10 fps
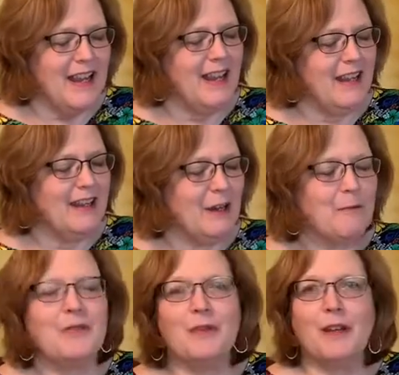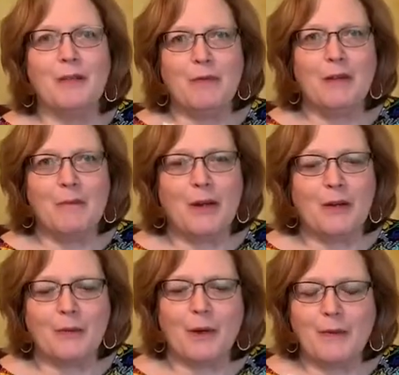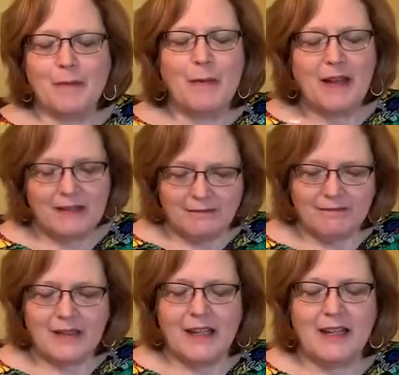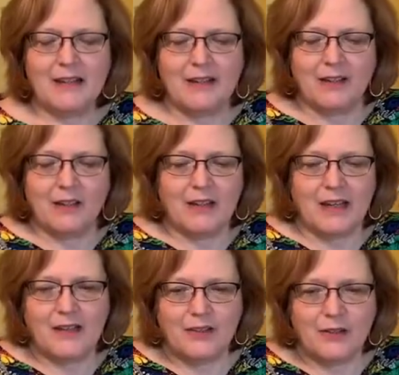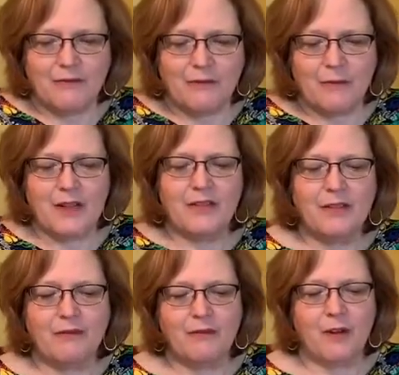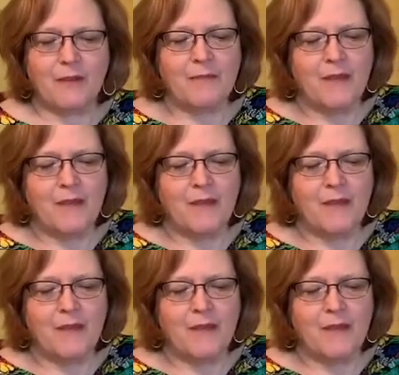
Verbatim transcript: and um, so it can be a bear to work with, but it is a it is good for what it's good for.